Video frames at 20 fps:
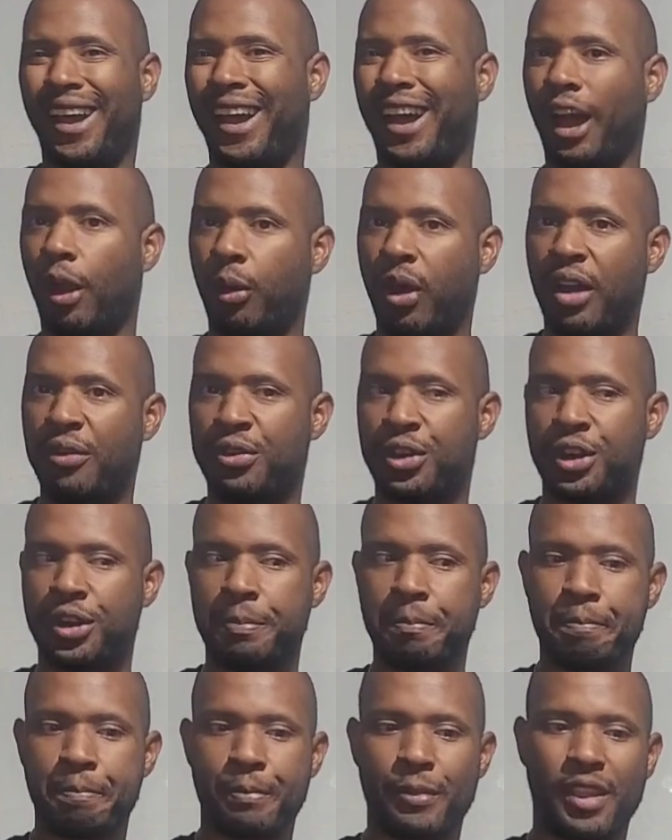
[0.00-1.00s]

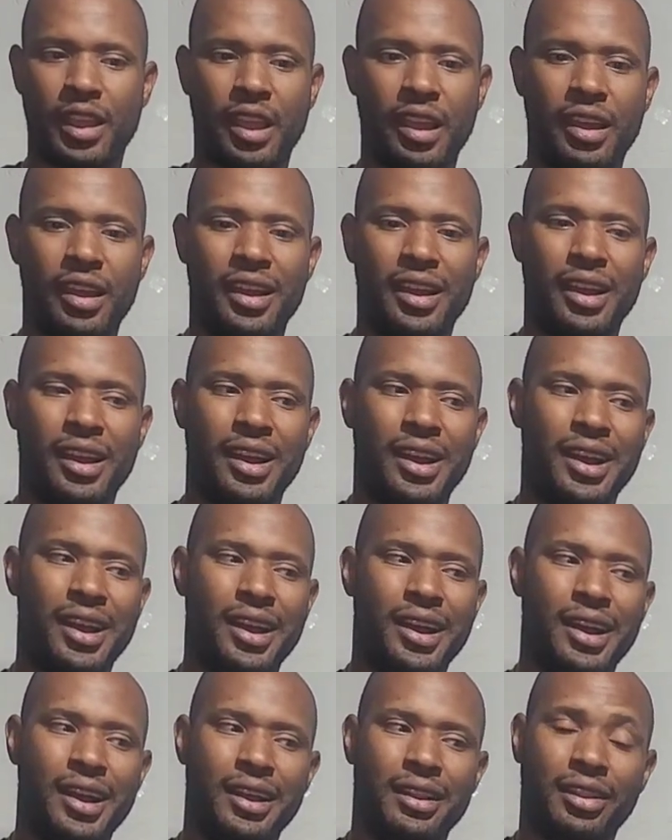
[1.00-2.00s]
However,
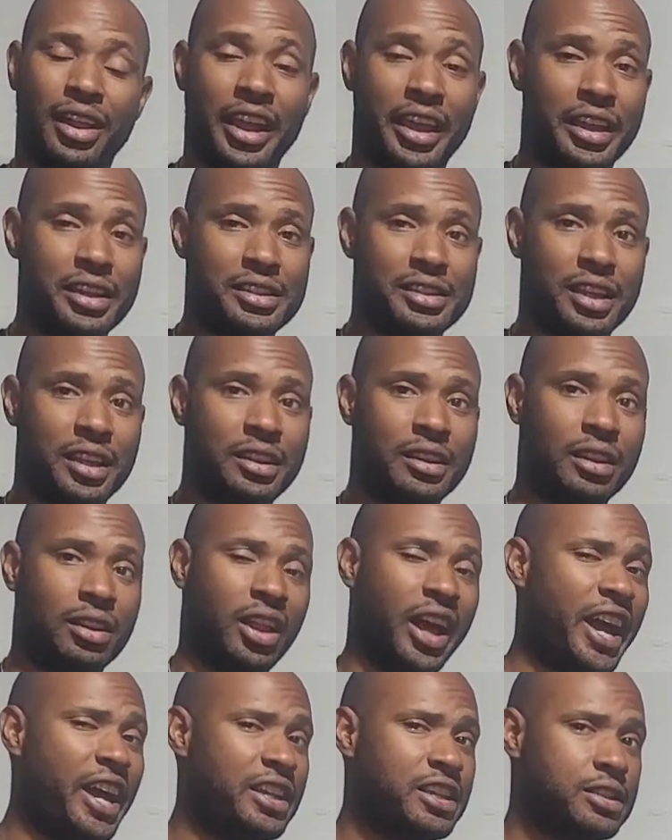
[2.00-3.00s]
like I said in the
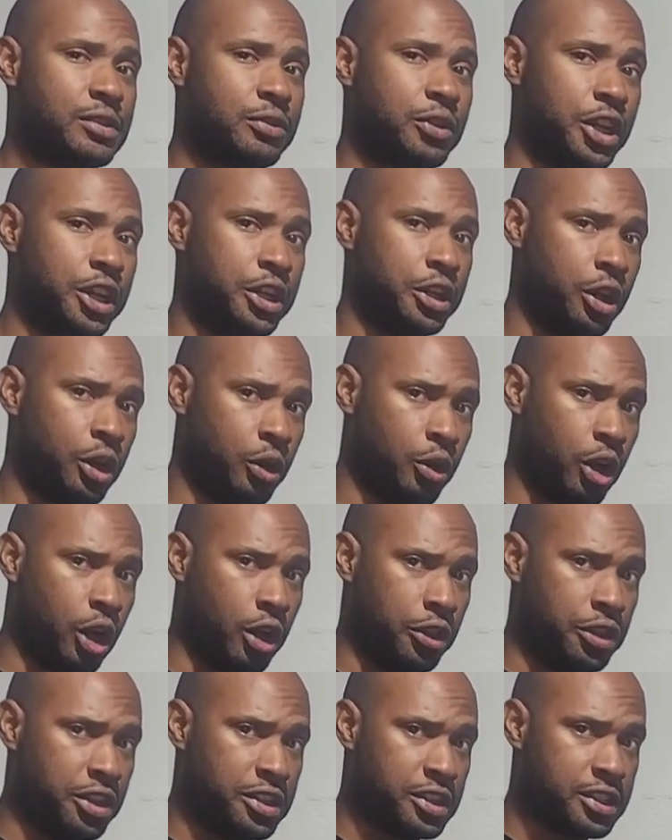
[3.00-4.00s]
last video
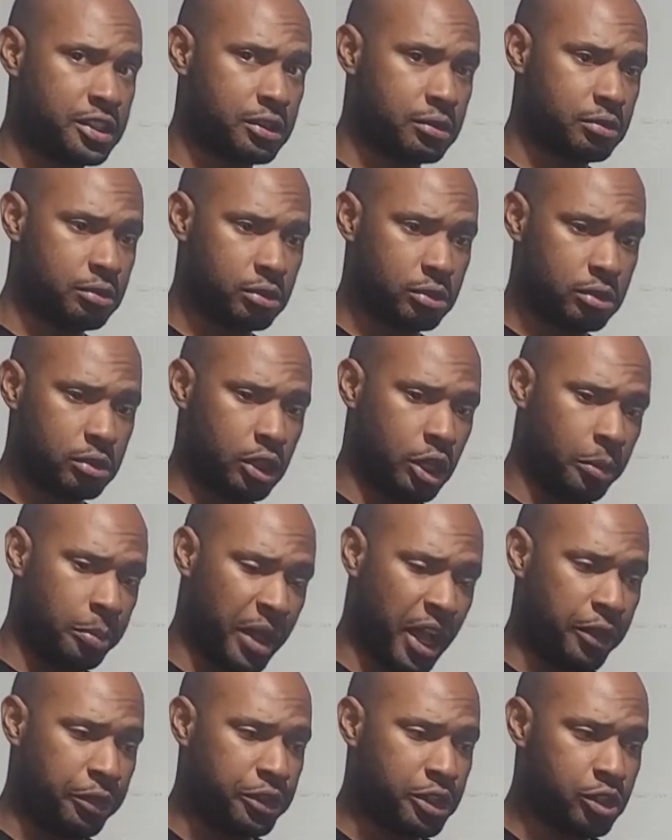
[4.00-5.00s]
on this
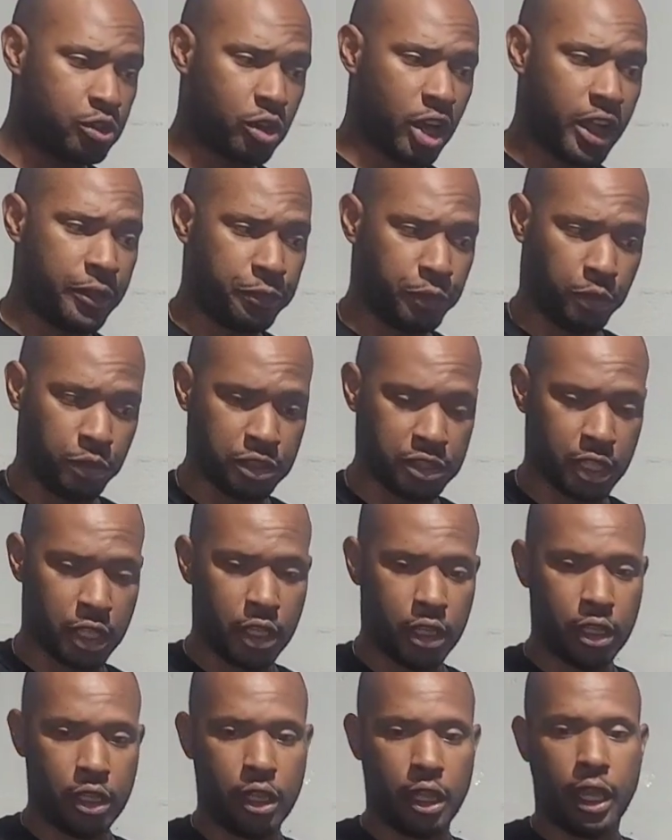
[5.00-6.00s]
about these rifles,
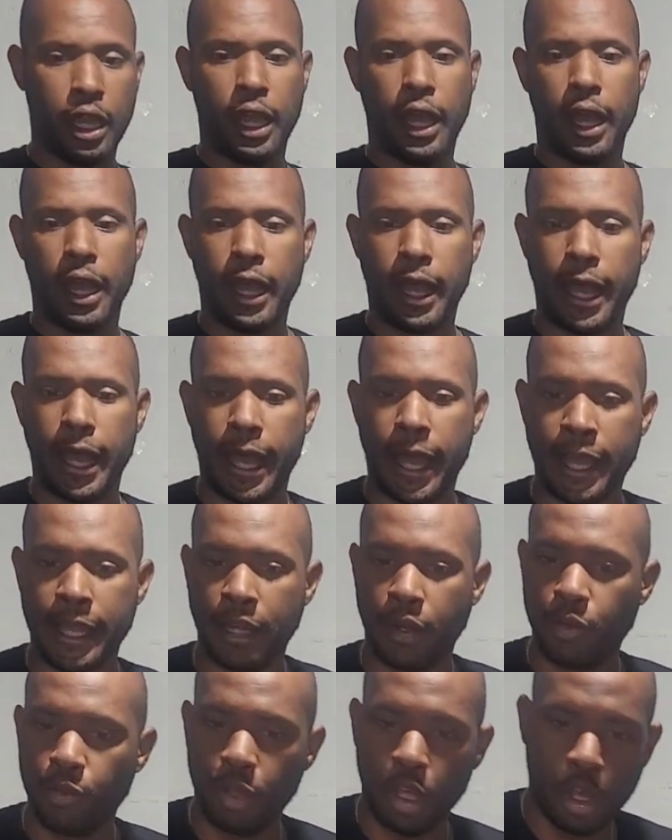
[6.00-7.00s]
I
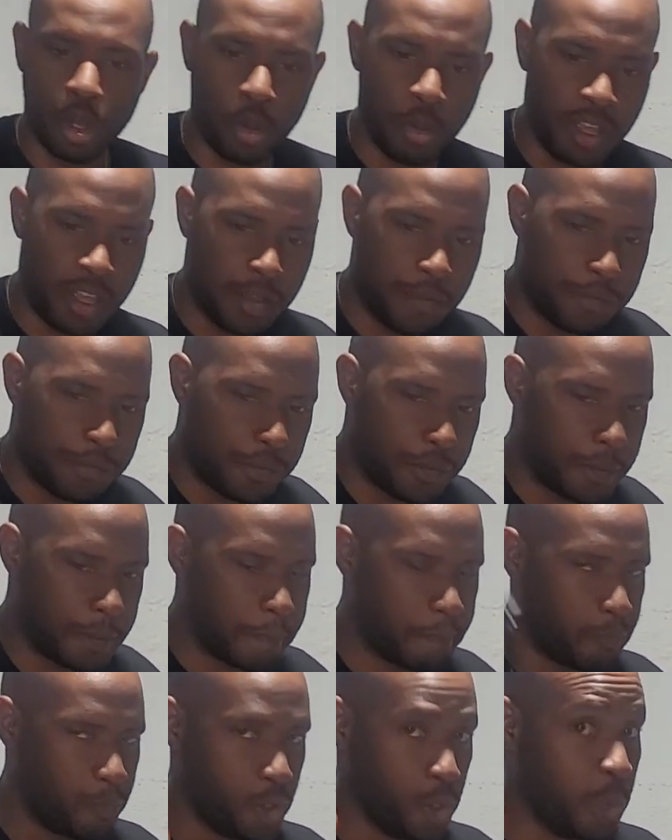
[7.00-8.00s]
don't know if
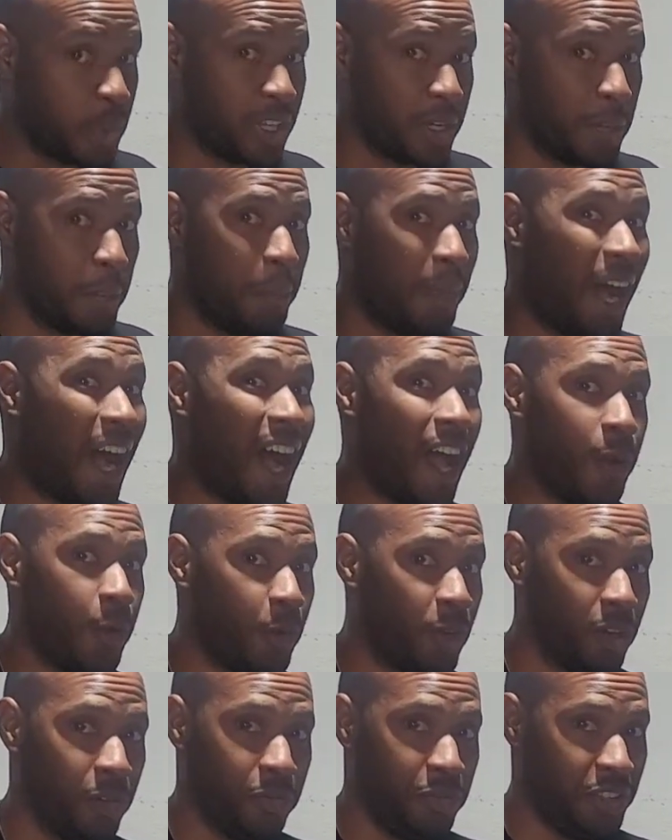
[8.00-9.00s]
you can buy
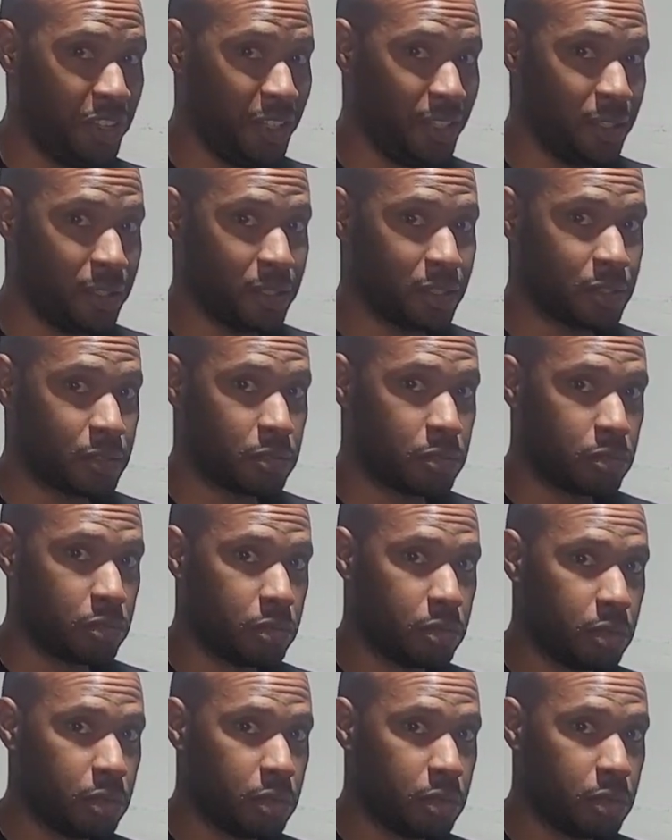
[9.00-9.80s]
one of these.